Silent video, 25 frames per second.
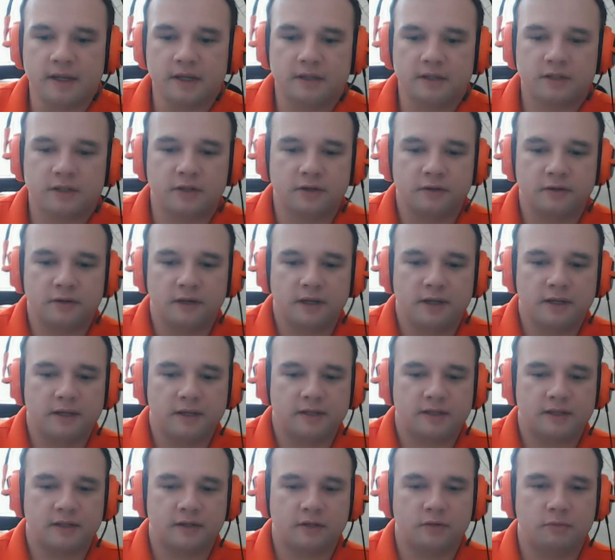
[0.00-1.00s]

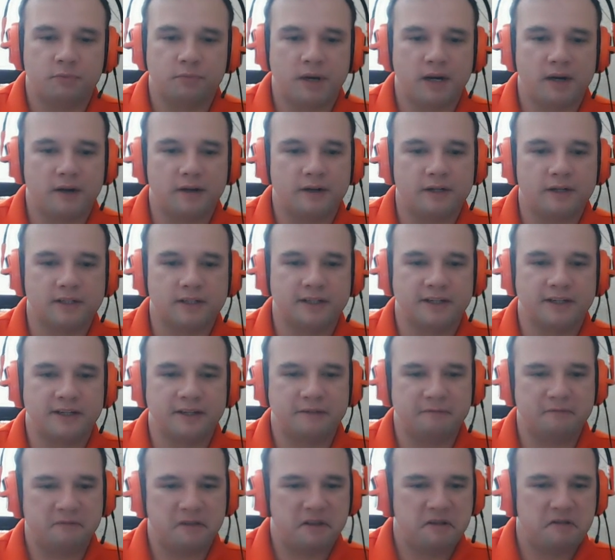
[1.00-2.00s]
So Paris.
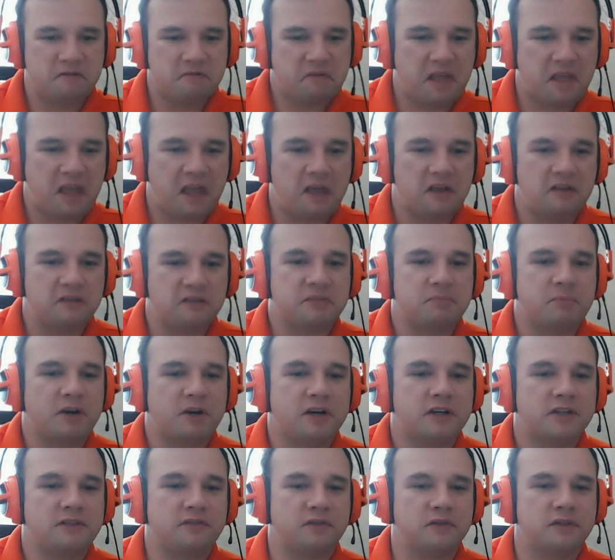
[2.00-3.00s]
How's
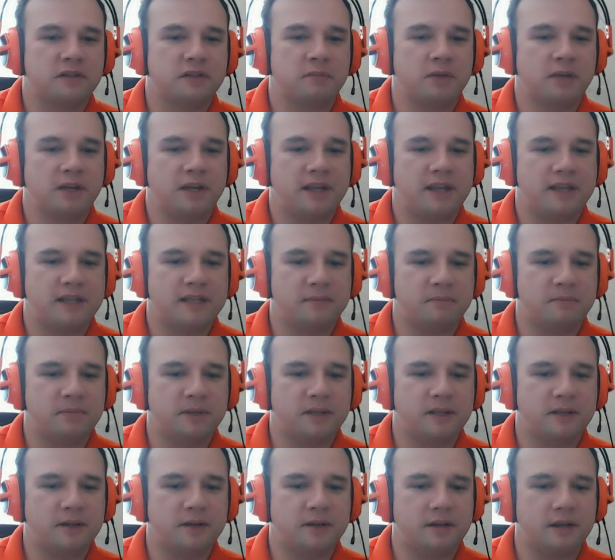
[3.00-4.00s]
Paris for somebody that hasn't
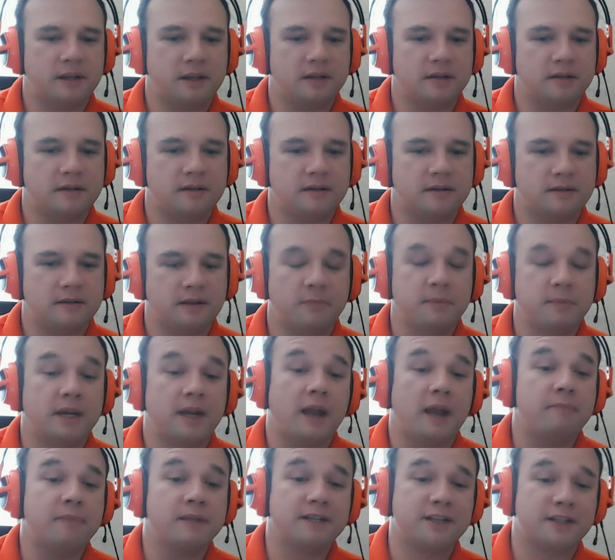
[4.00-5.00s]
been there yet? I mean,
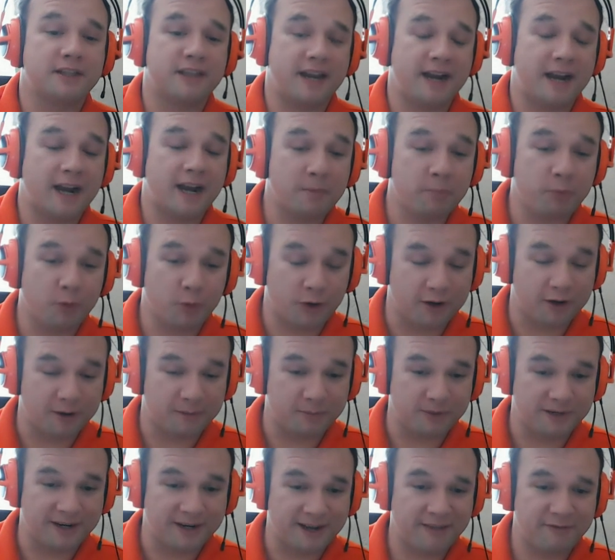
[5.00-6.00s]
I've been to the airport,
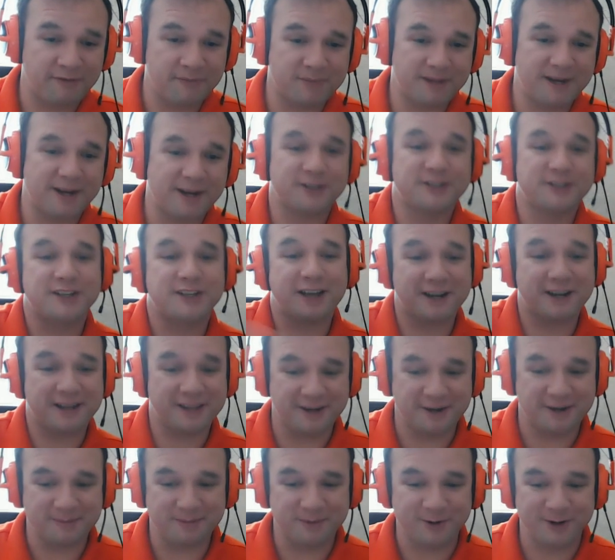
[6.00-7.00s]
but I haven't been outside of the
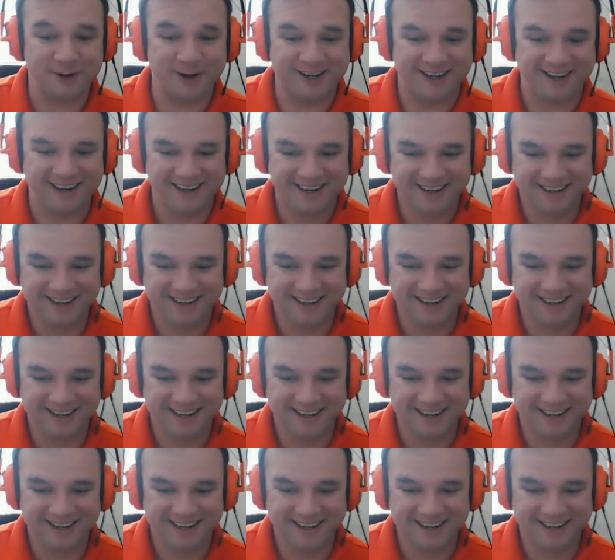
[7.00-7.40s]
airport.